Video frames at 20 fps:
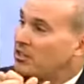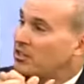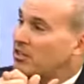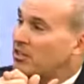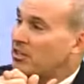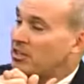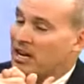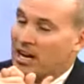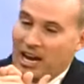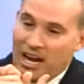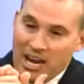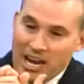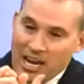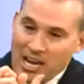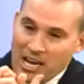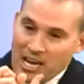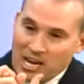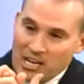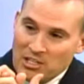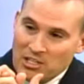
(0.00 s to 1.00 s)
cure
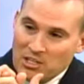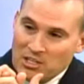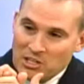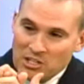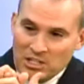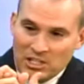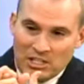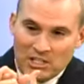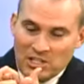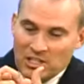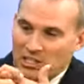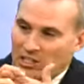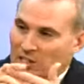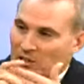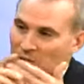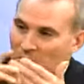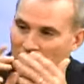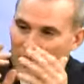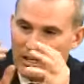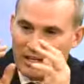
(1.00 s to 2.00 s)
AIDS,
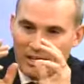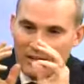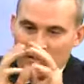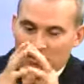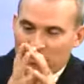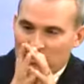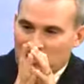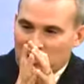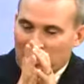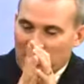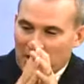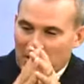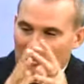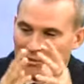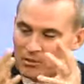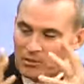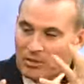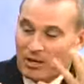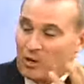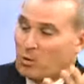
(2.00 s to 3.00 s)
she
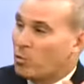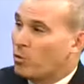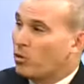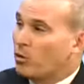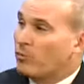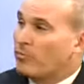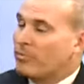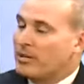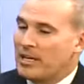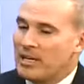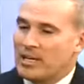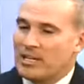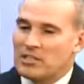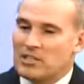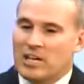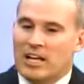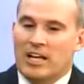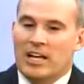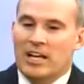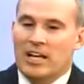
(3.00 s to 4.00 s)
could create world
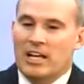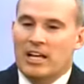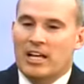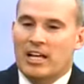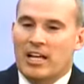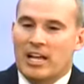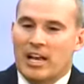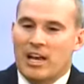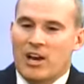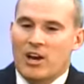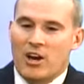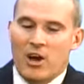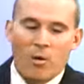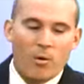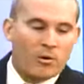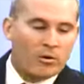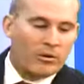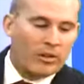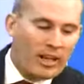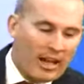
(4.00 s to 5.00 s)
peace. No
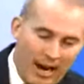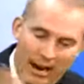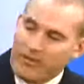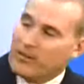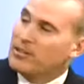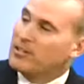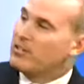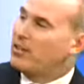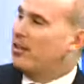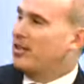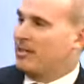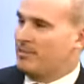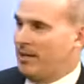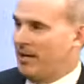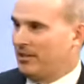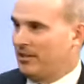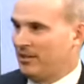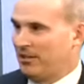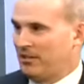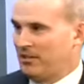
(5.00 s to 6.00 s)
one will ever talk
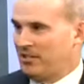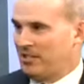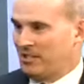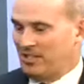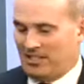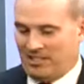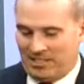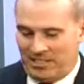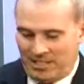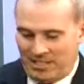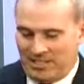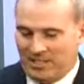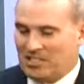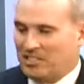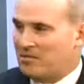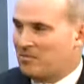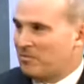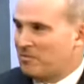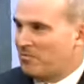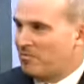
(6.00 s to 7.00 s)
about those things.
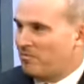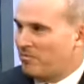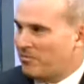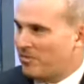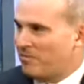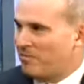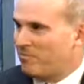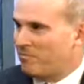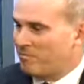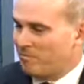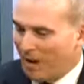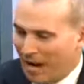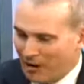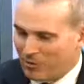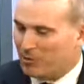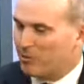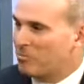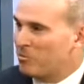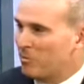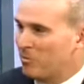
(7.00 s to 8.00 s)
This
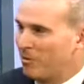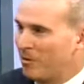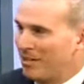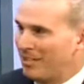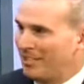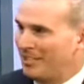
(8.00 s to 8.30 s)
PowerPoint